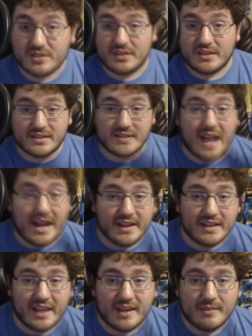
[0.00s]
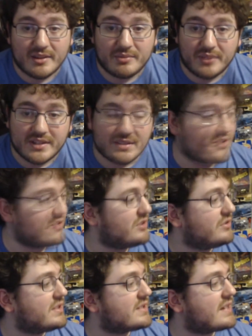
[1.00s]
Disgaea game on the PlayStation 2.
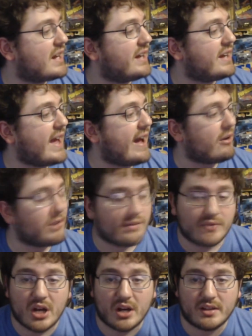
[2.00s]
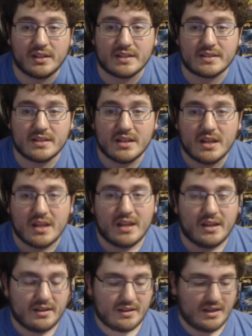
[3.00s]
Disgaea Hour of Darkness.
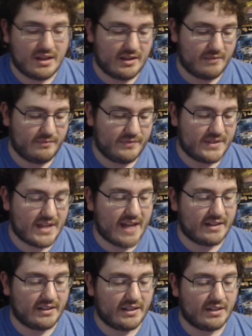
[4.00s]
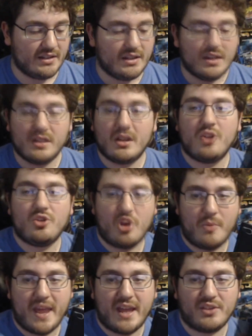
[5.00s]
Sadly, no
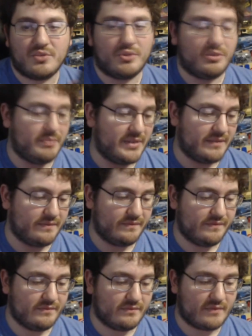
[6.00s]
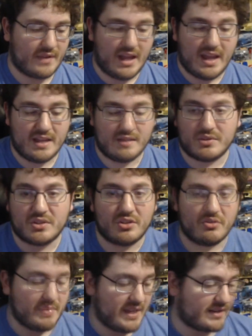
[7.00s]
manual, but hey, it was
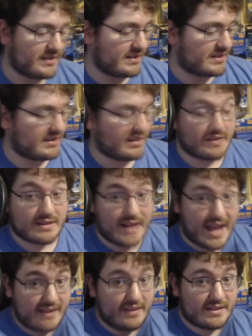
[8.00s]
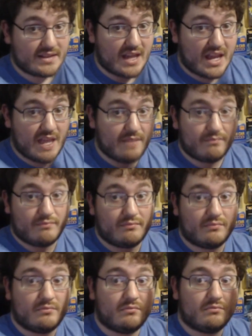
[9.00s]
$2, and it's an Atlas game.
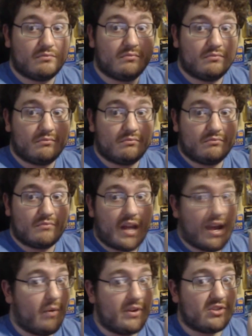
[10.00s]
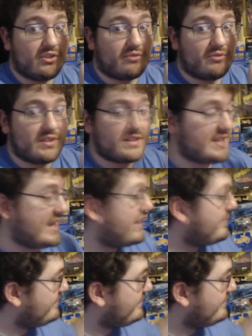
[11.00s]
I always look for this name.